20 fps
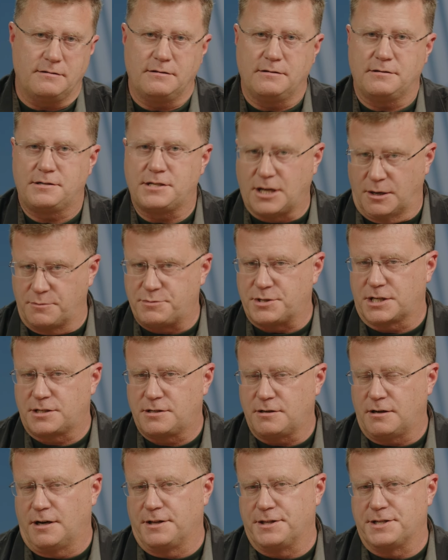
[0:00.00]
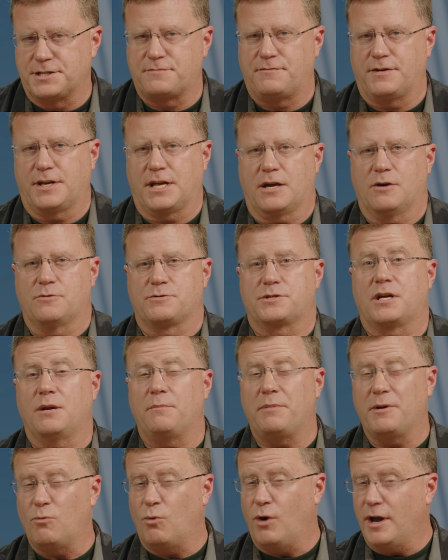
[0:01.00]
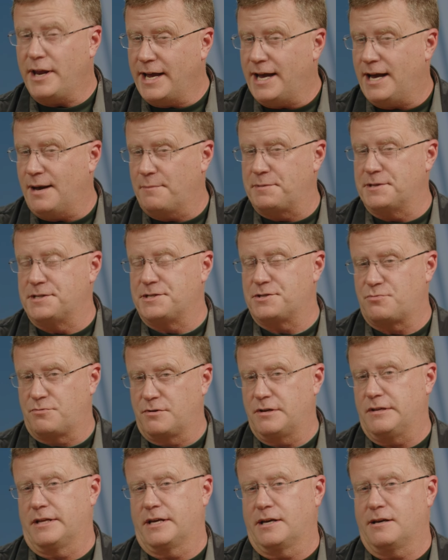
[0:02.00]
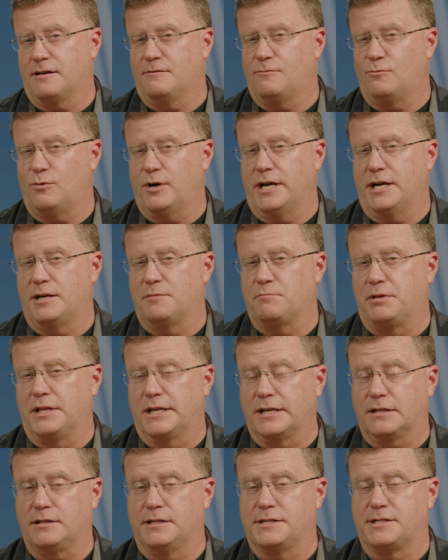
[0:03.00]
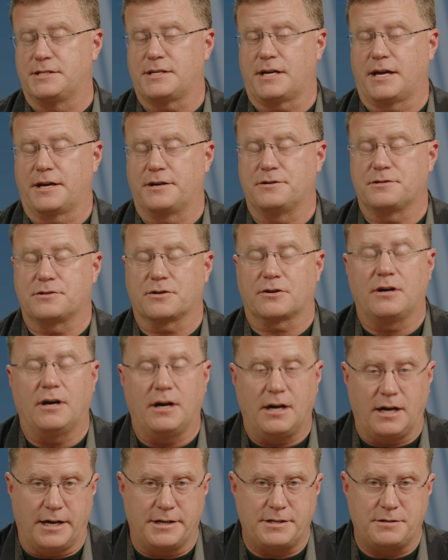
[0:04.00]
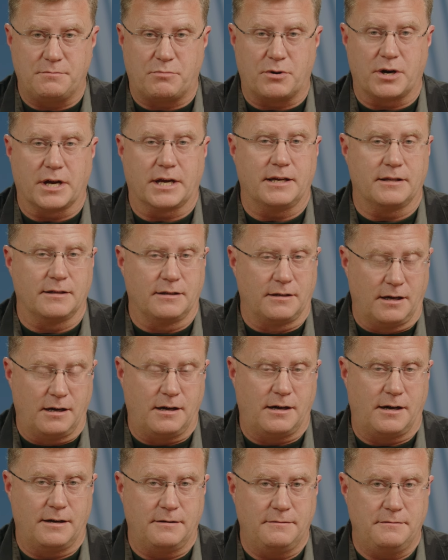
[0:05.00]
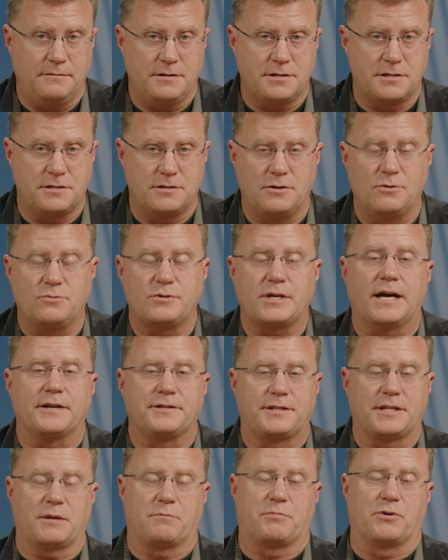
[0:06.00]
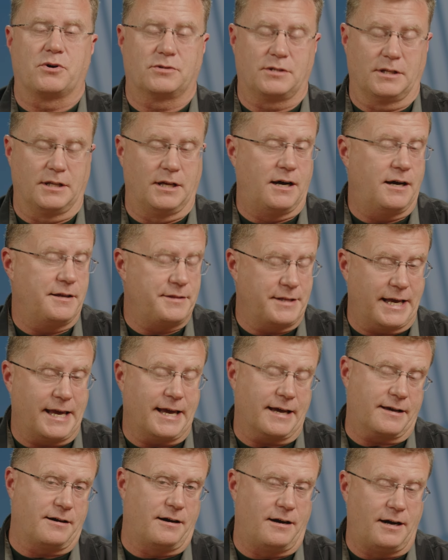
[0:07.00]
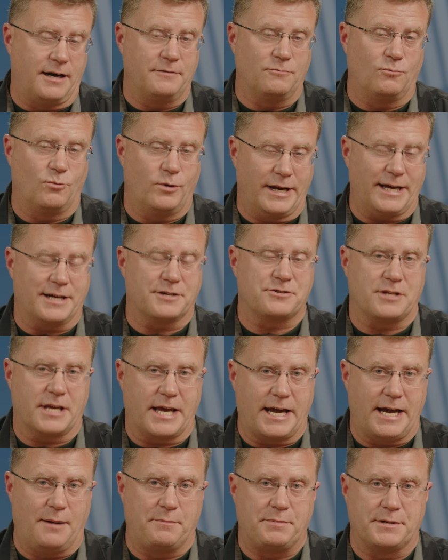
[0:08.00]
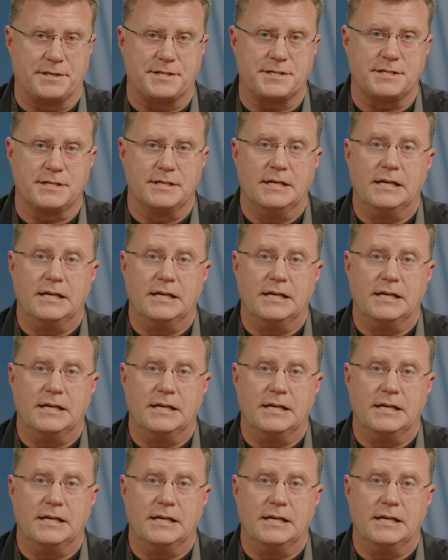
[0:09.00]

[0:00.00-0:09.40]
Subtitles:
subject on this video is going to be what happens, really, when political insiders are caught breaking the law. So there's no doubt that they broke the law and they get caught. What actually happens?